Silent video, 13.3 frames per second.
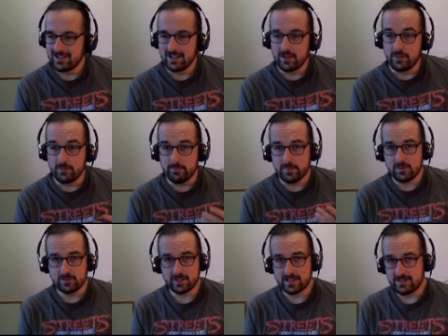The
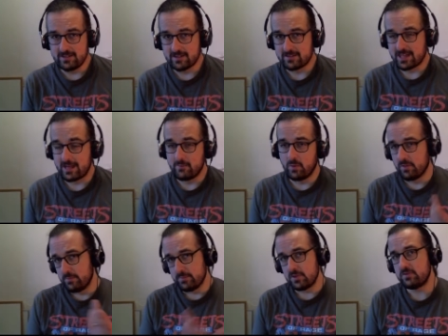music in this game, well,
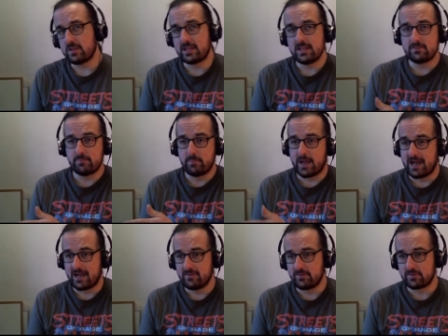the music is
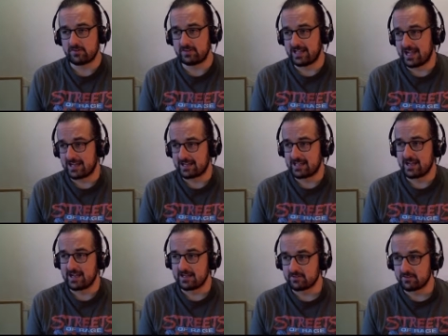part of the start
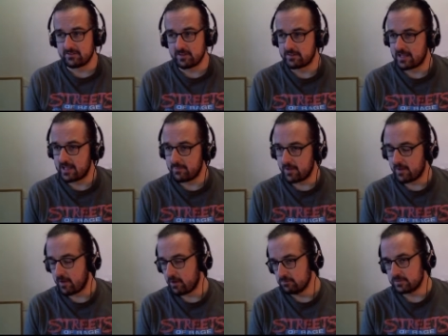cards. There's a
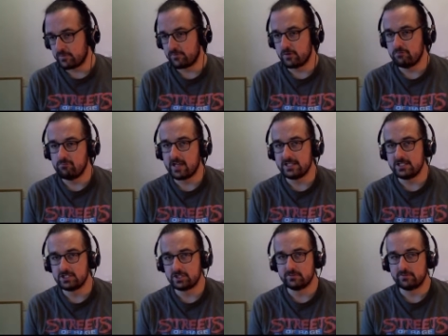whole different
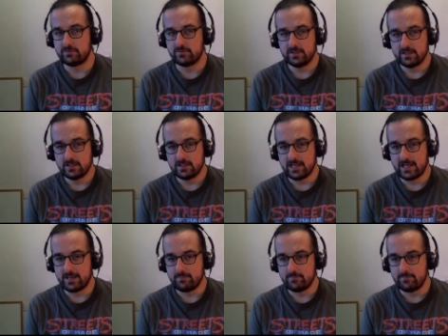range of
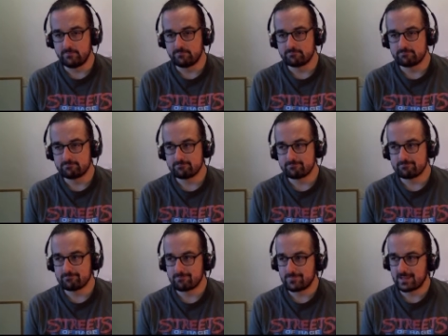kind
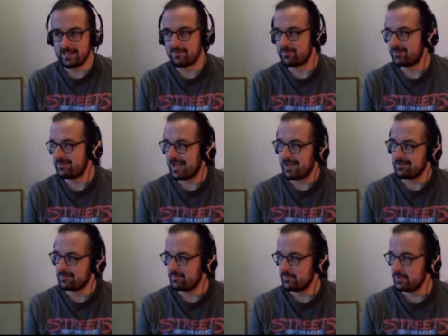of
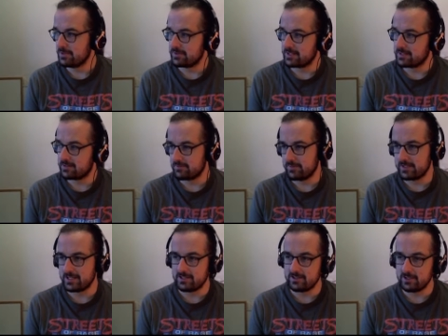styles of music that
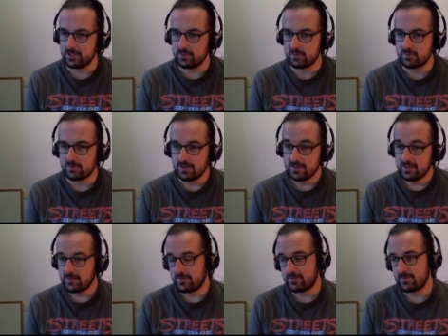you can use.
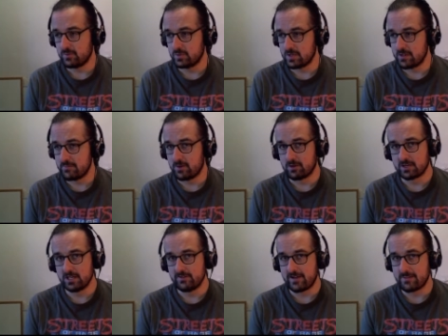This is one of the more
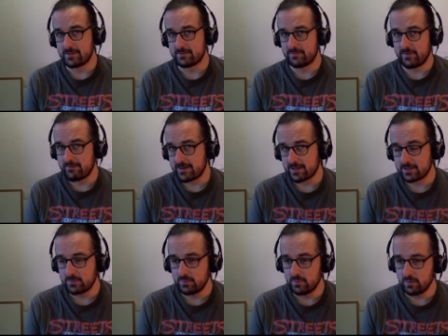kind of
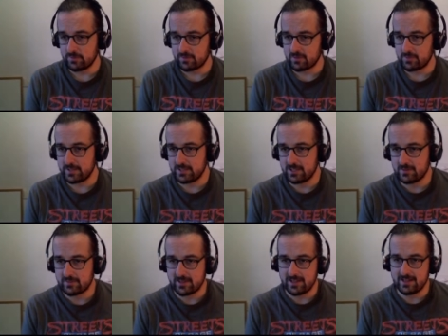atmospheric ones that's been
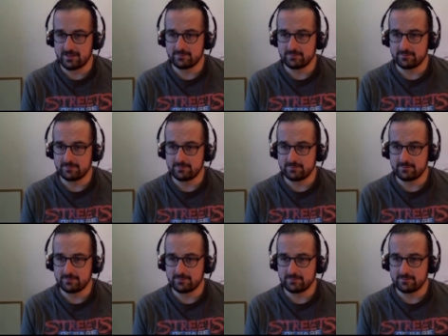used here.